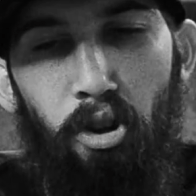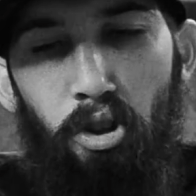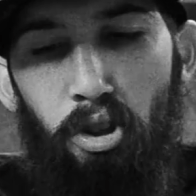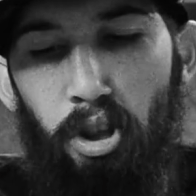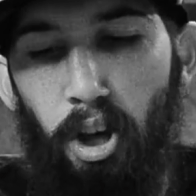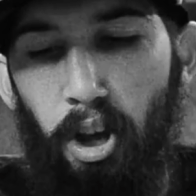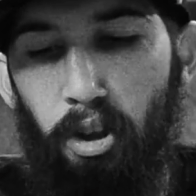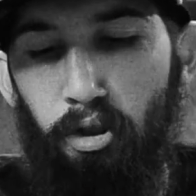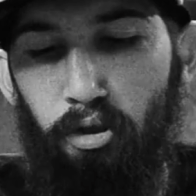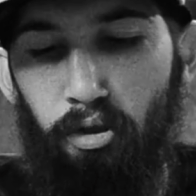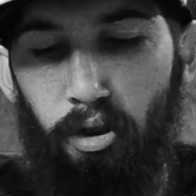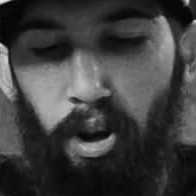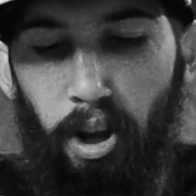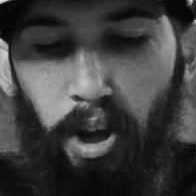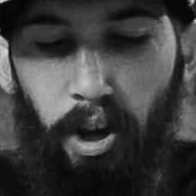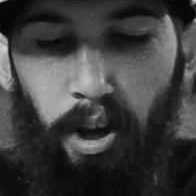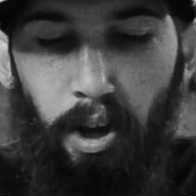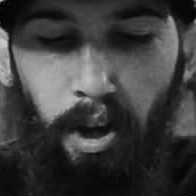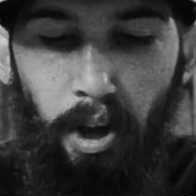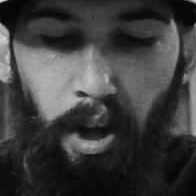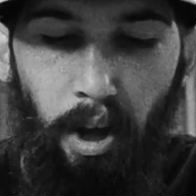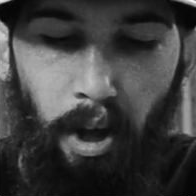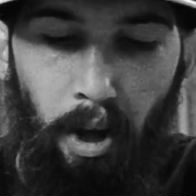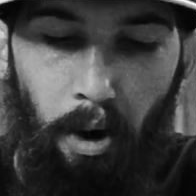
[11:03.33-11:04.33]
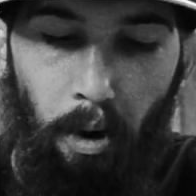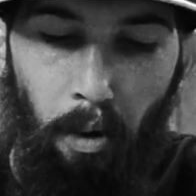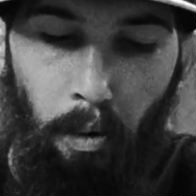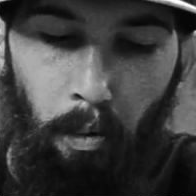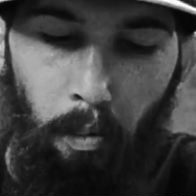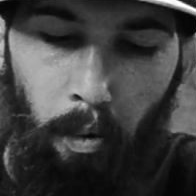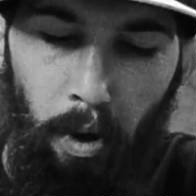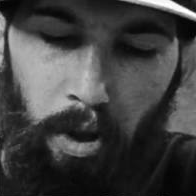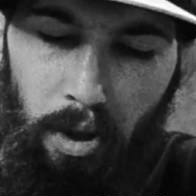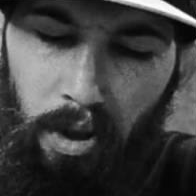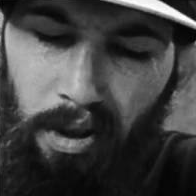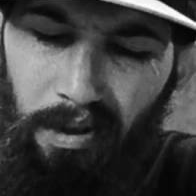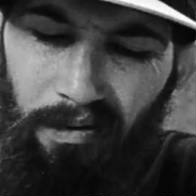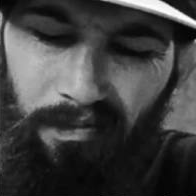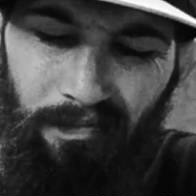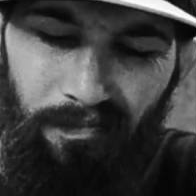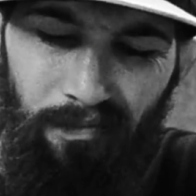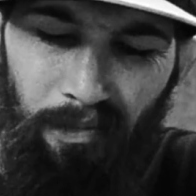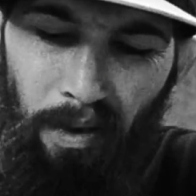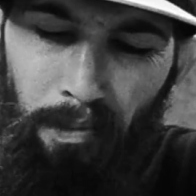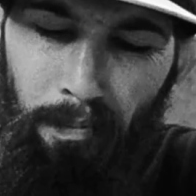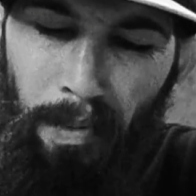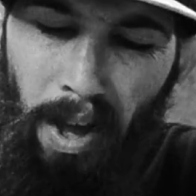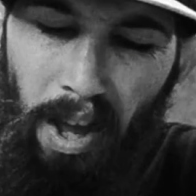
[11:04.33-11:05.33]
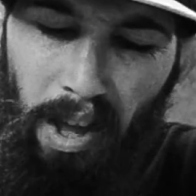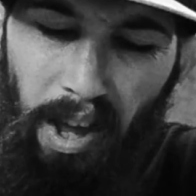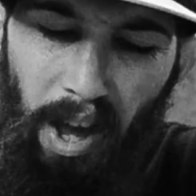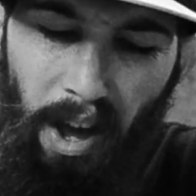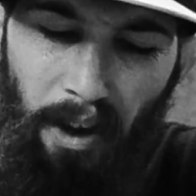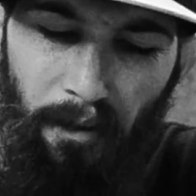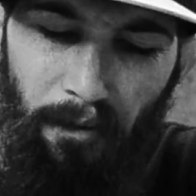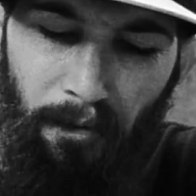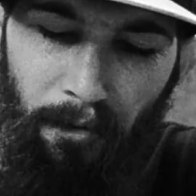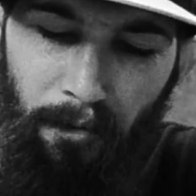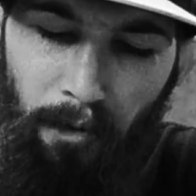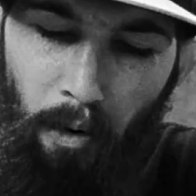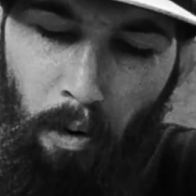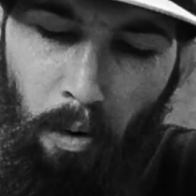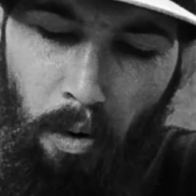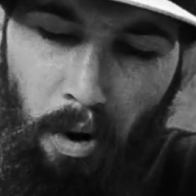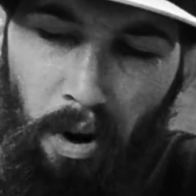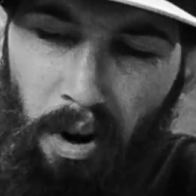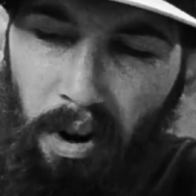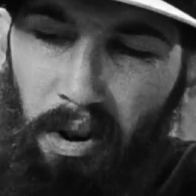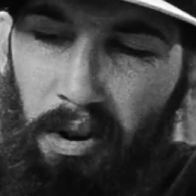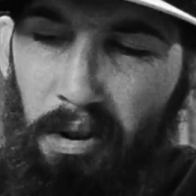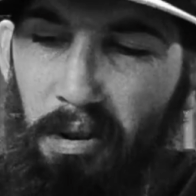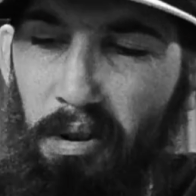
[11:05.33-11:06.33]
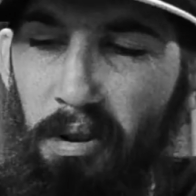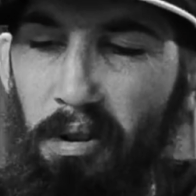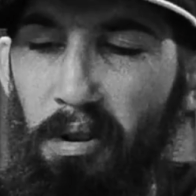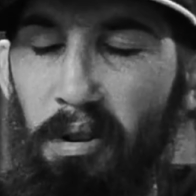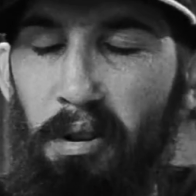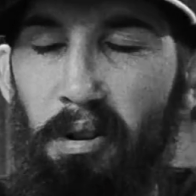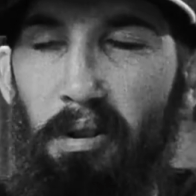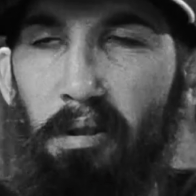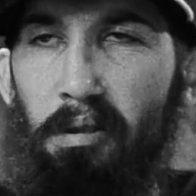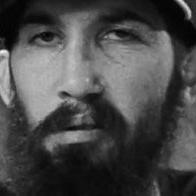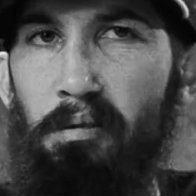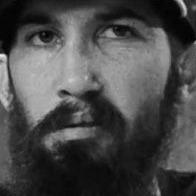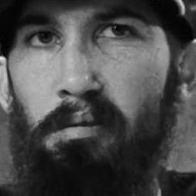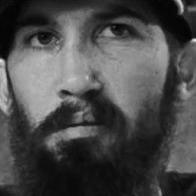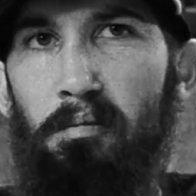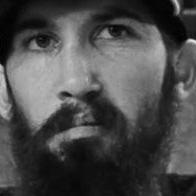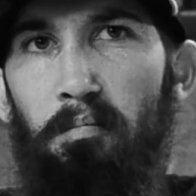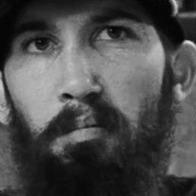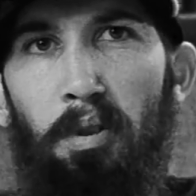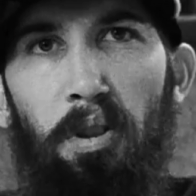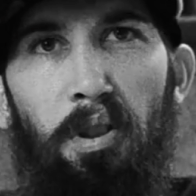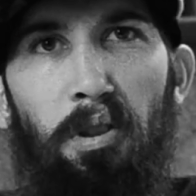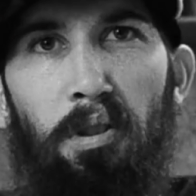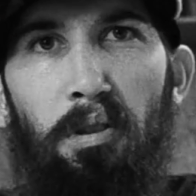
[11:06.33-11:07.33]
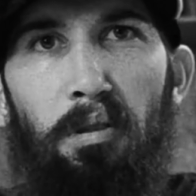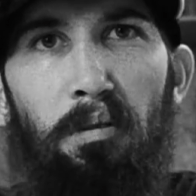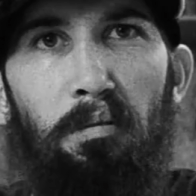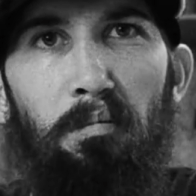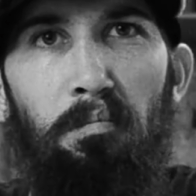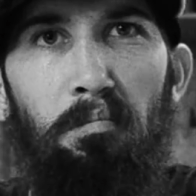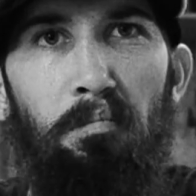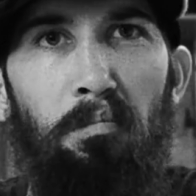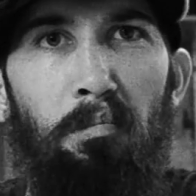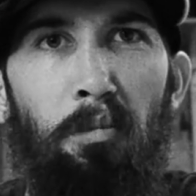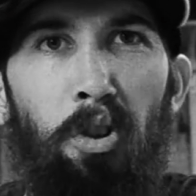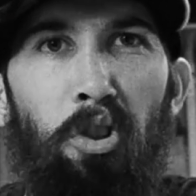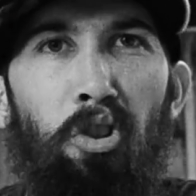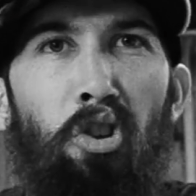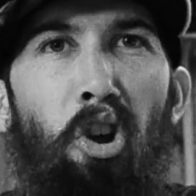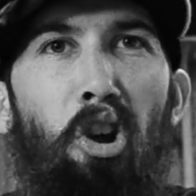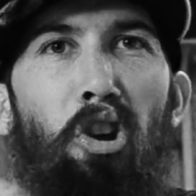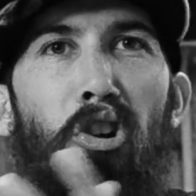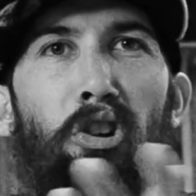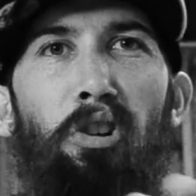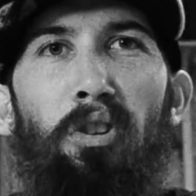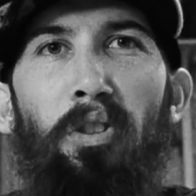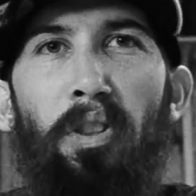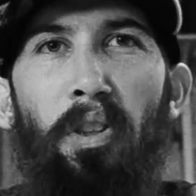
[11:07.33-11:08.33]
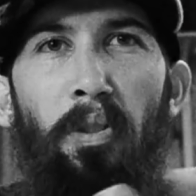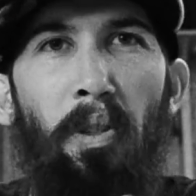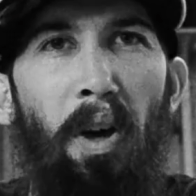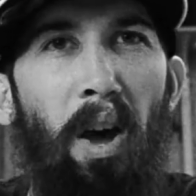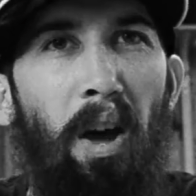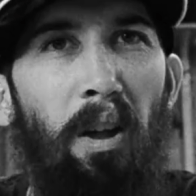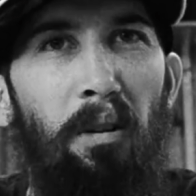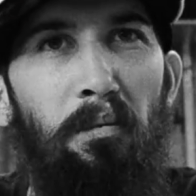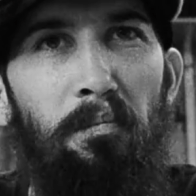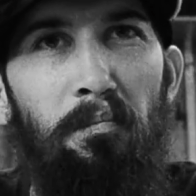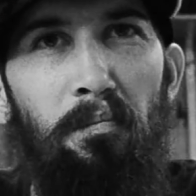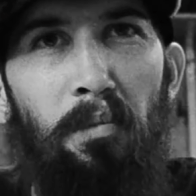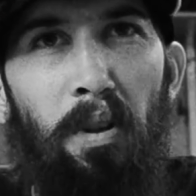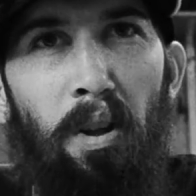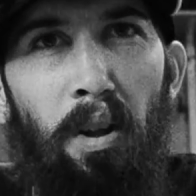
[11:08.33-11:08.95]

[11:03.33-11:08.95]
a shade tree, which would make F4, what's darker than that?